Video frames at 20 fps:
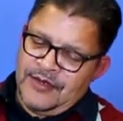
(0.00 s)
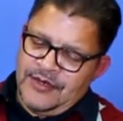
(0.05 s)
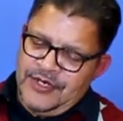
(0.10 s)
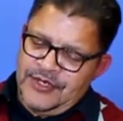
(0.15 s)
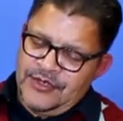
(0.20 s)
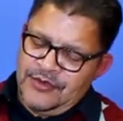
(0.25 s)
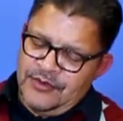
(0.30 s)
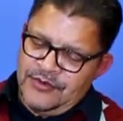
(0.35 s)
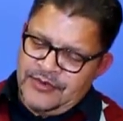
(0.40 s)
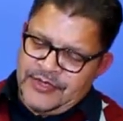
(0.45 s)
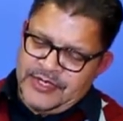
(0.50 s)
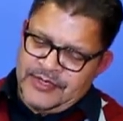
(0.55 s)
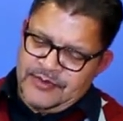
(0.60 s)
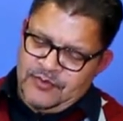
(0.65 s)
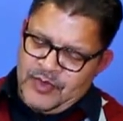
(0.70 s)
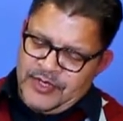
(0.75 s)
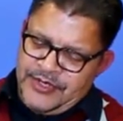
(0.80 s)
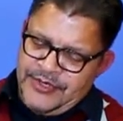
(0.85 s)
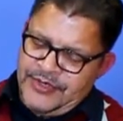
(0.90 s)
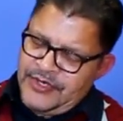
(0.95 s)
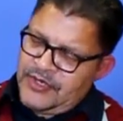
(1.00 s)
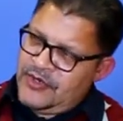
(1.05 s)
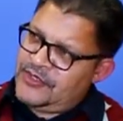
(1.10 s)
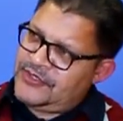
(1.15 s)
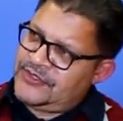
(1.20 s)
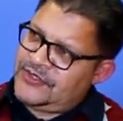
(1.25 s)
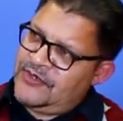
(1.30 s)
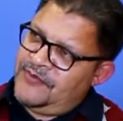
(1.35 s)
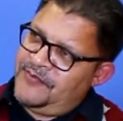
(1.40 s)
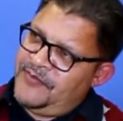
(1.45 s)
need to look at what are the
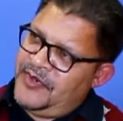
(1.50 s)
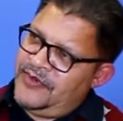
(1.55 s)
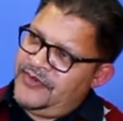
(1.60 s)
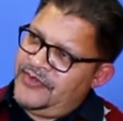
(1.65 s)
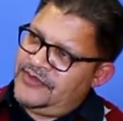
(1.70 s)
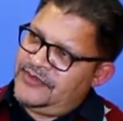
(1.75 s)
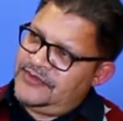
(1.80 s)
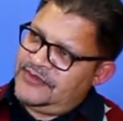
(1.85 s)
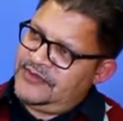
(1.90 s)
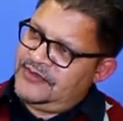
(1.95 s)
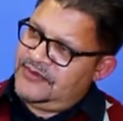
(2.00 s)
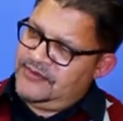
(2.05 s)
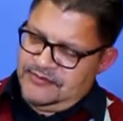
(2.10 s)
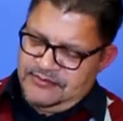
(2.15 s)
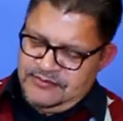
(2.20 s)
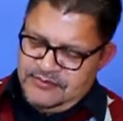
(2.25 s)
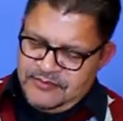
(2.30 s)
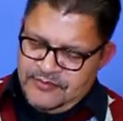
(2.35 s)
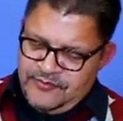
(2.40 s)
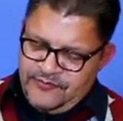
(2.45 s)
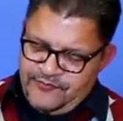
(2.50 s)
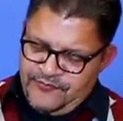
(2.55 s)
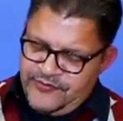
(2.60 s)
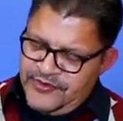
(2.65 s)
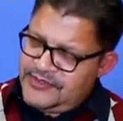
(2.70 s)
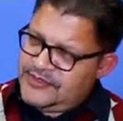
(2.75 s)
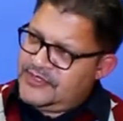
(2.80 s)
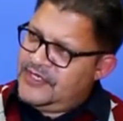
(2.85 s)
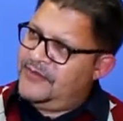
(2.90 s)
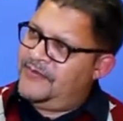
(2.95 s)
cost components.
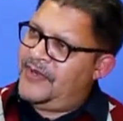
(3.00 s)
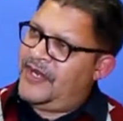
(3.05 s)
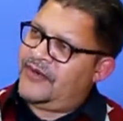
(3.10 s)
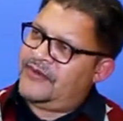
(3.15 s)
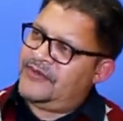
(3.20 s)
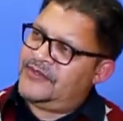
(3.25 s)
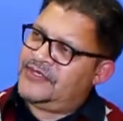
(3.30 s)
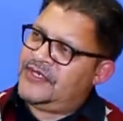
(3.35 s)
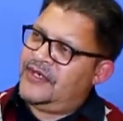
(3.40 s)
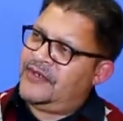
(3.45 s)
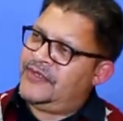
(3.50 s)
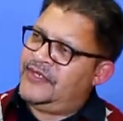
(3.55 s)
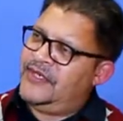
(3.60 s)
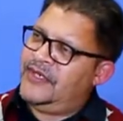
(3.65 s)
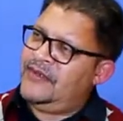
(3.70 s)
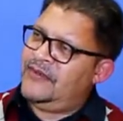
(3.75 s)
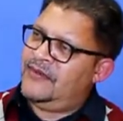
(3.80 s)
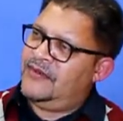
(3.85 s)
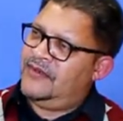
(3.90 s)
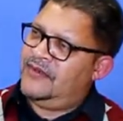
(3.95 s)
Firstly, my consulting.